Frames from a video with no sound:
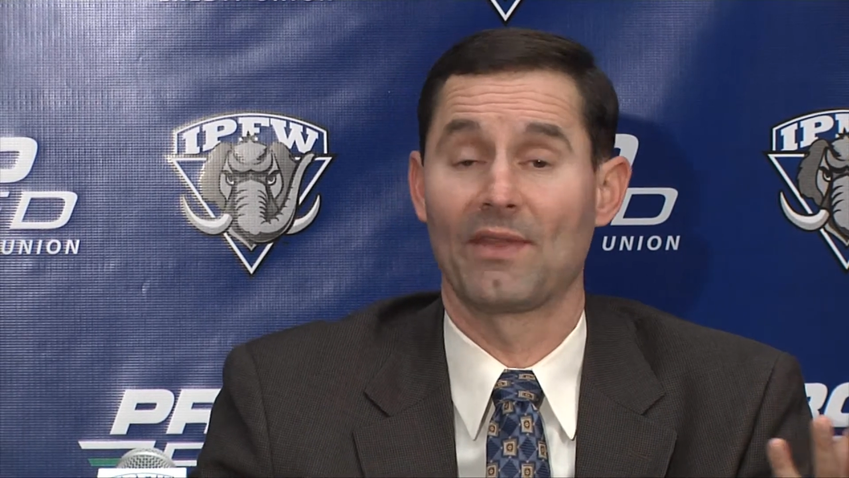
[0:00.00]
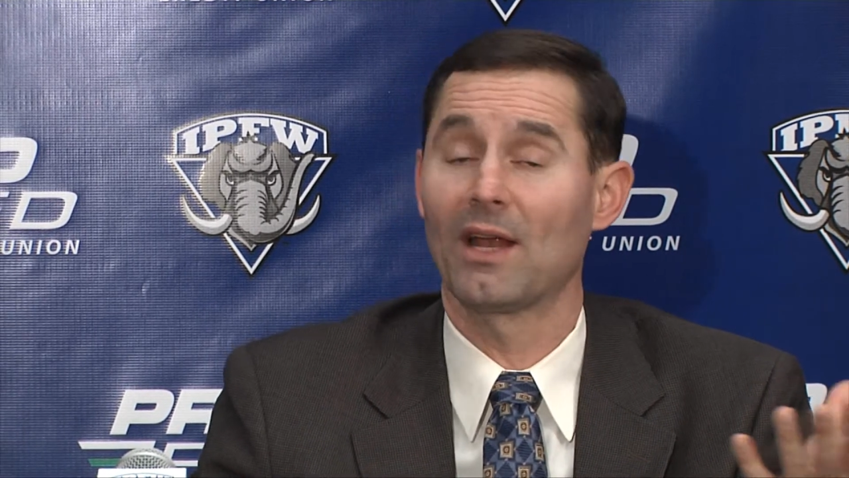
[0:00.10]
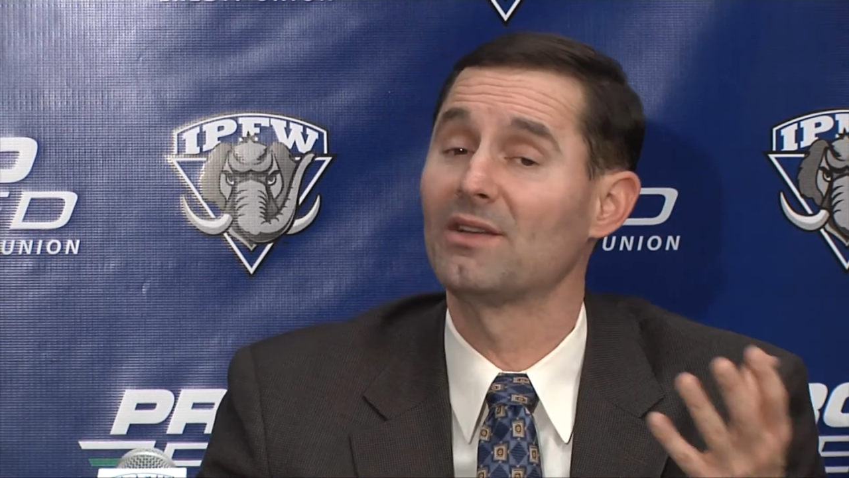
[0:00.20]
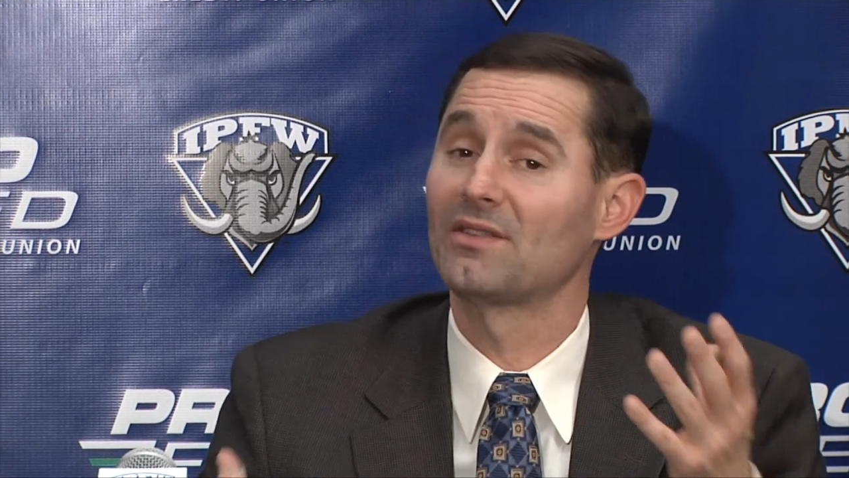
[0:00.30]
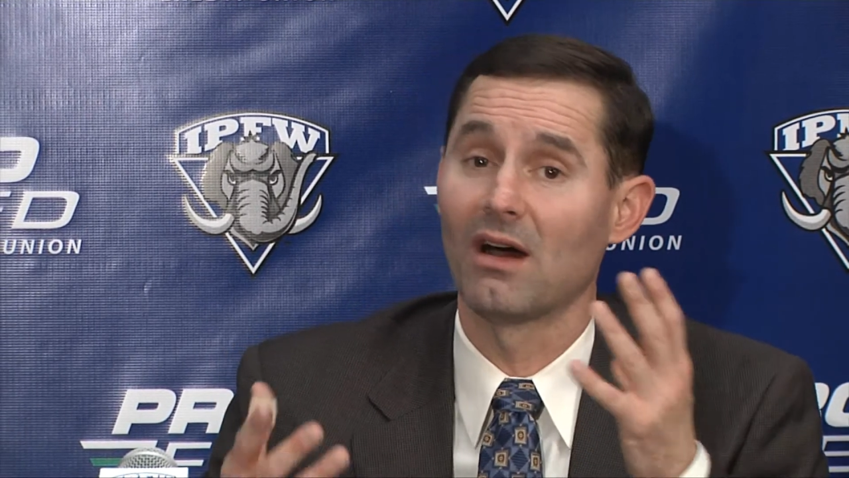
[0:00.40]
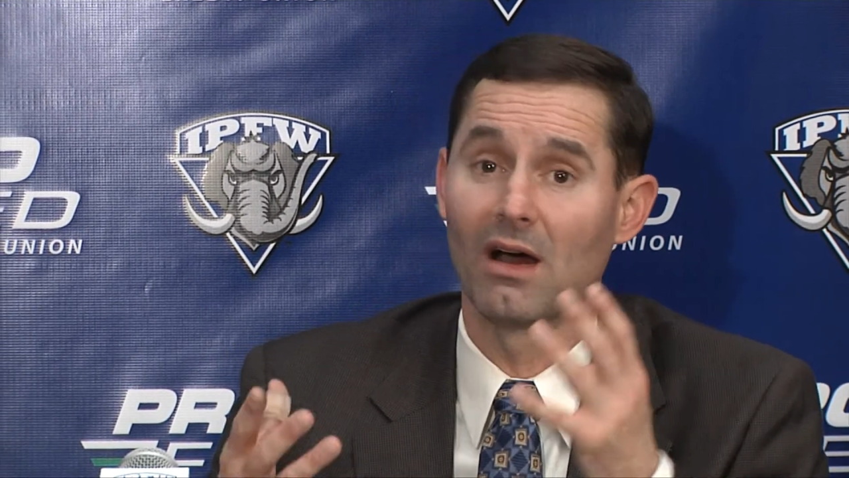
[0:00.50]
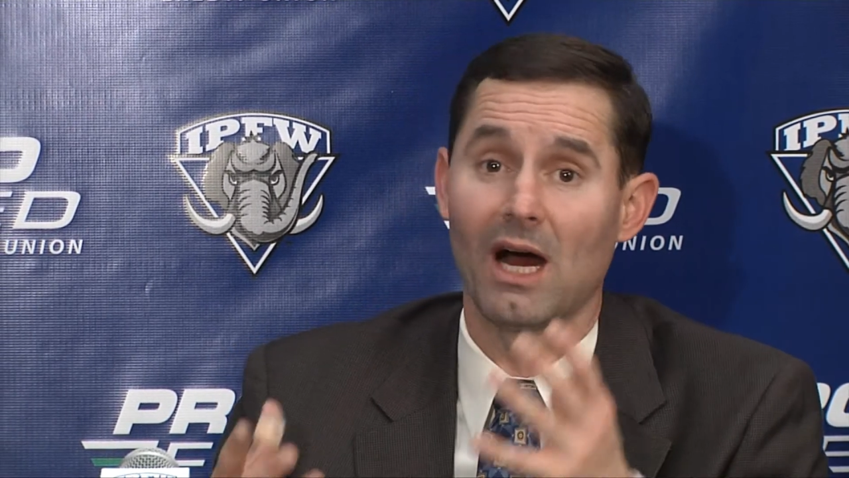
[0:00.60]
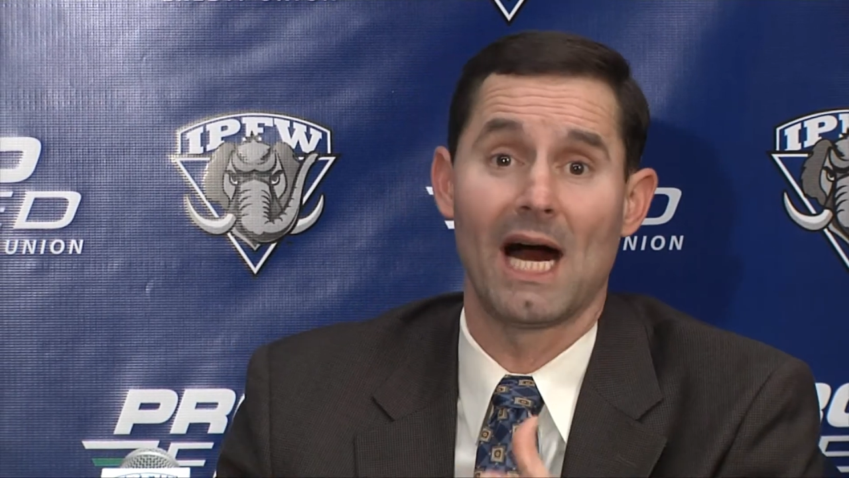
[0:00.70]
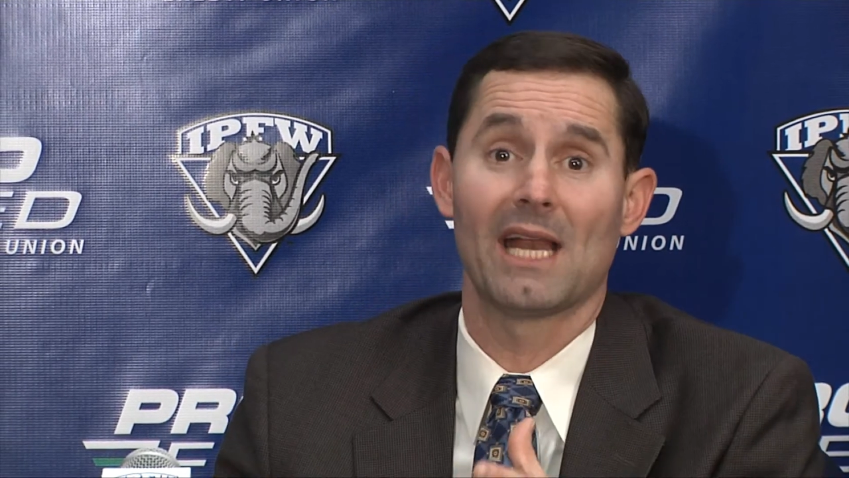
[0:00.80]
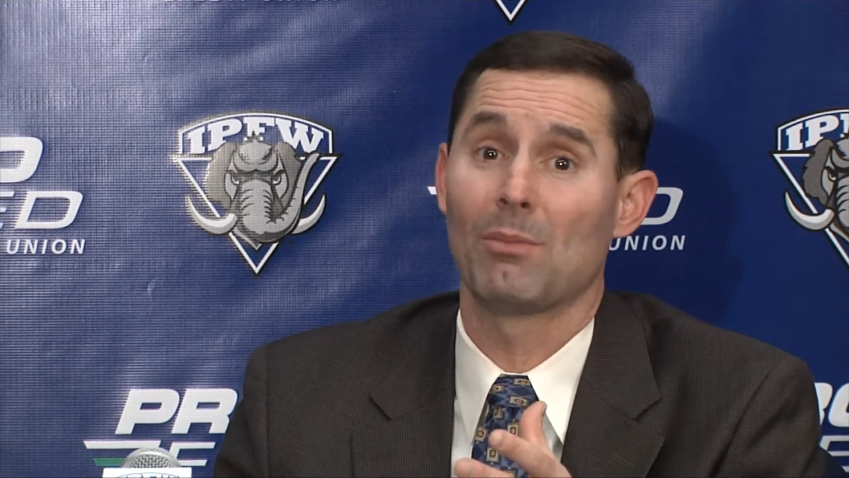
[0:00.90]
There is a
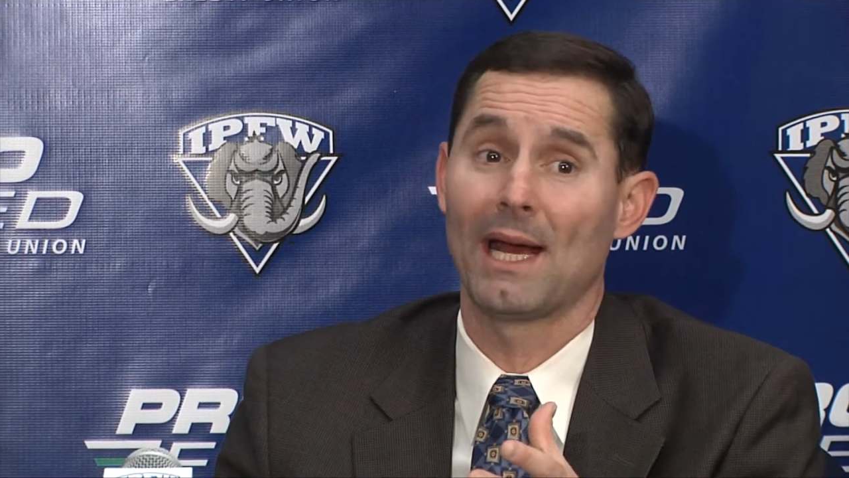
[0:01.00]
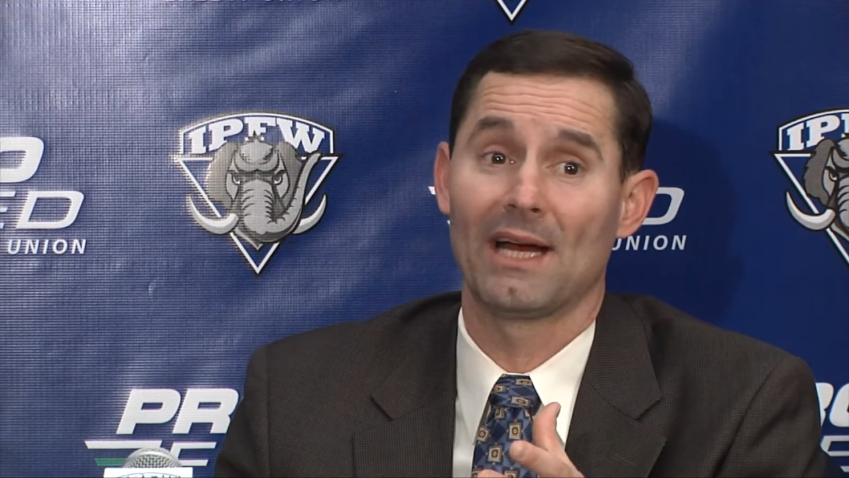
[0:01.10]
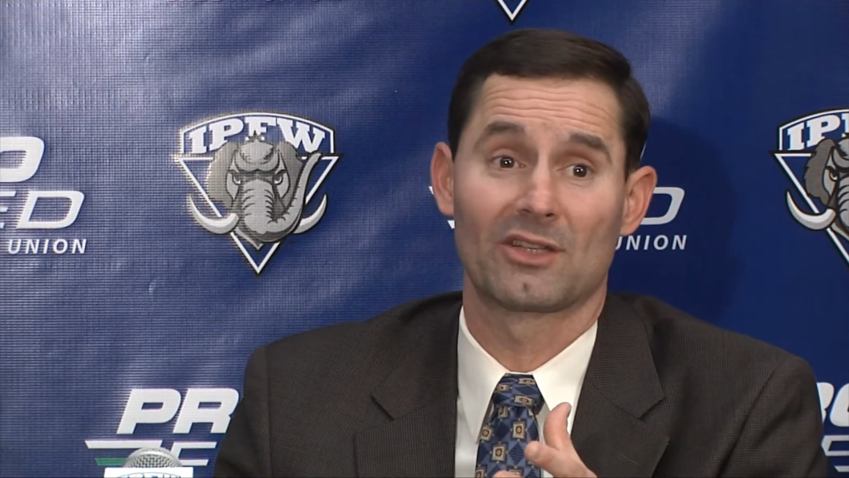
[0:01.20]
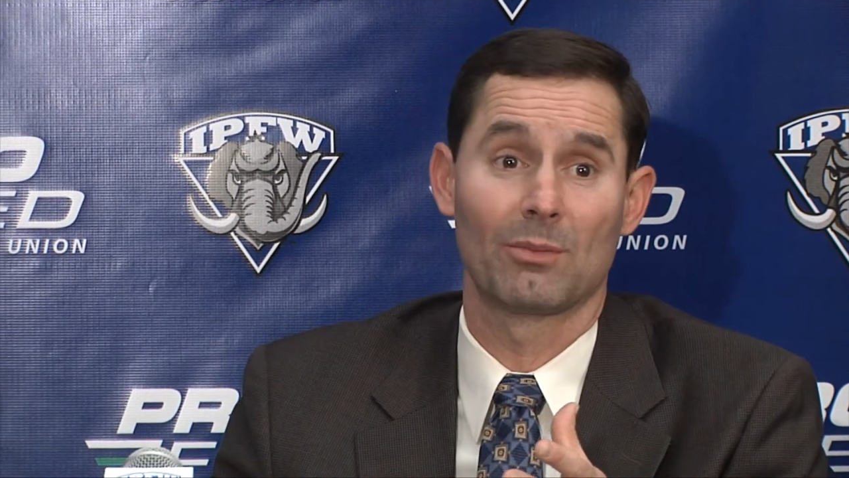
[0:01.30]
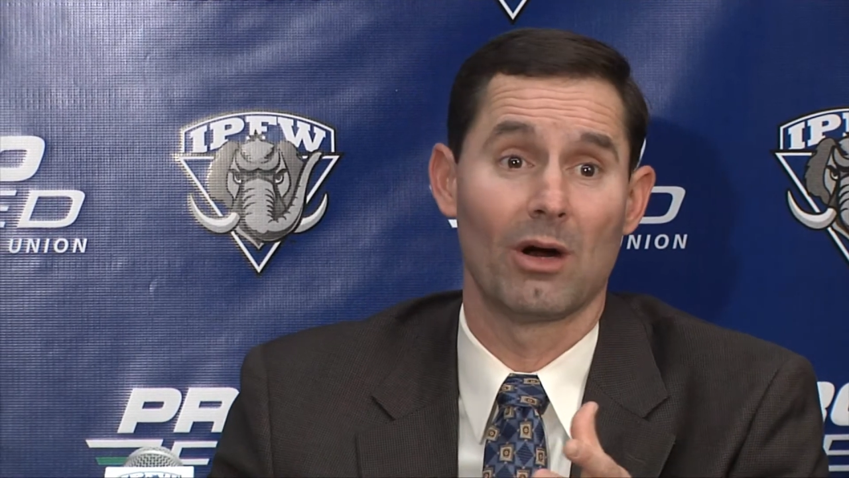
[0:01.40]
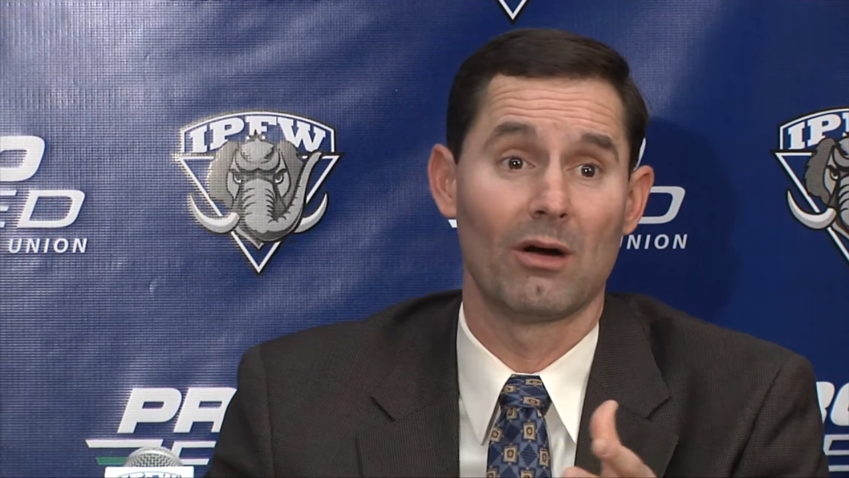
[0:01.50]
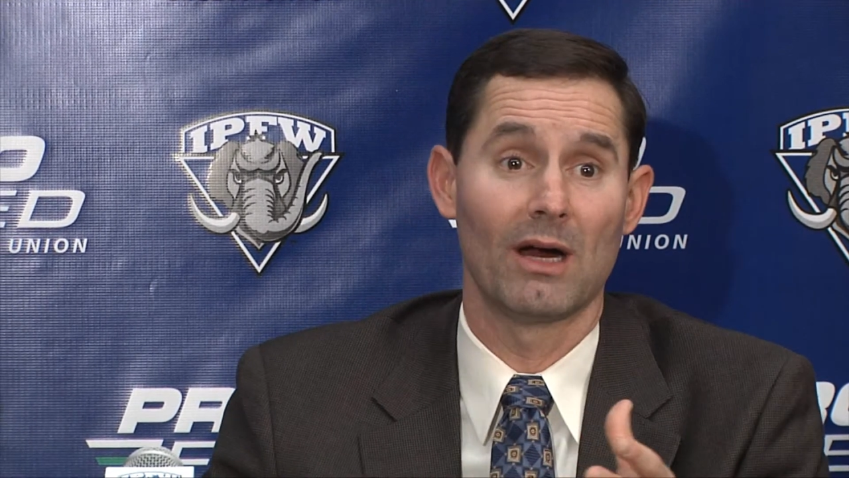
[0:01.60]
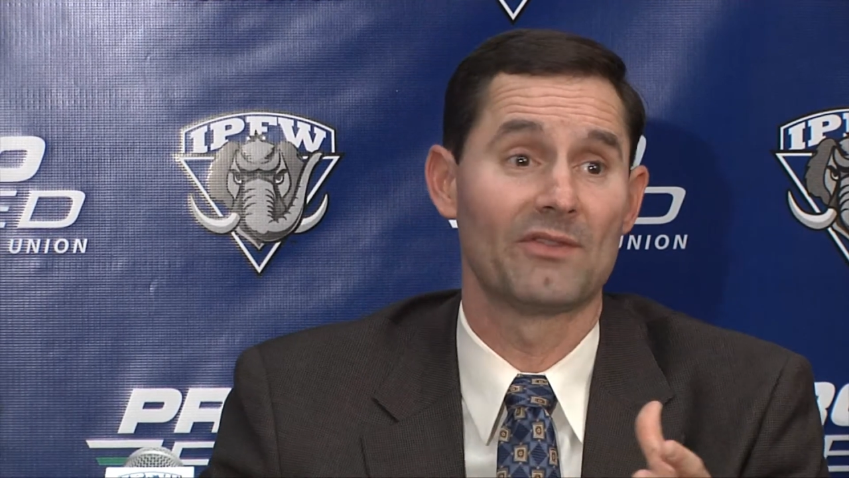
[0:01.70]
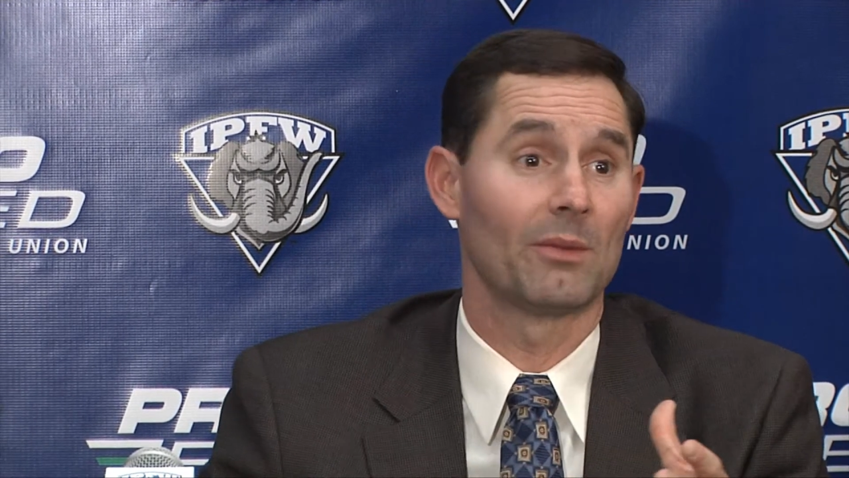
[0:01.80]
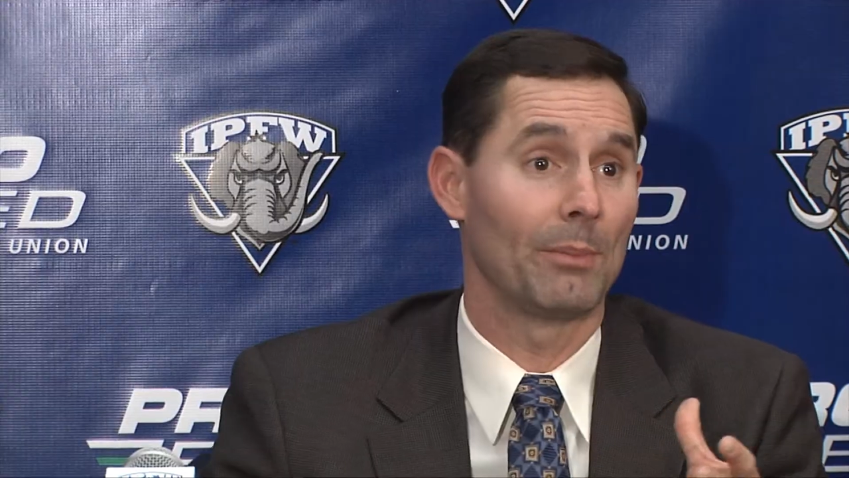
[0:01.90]
lot of basketball left to be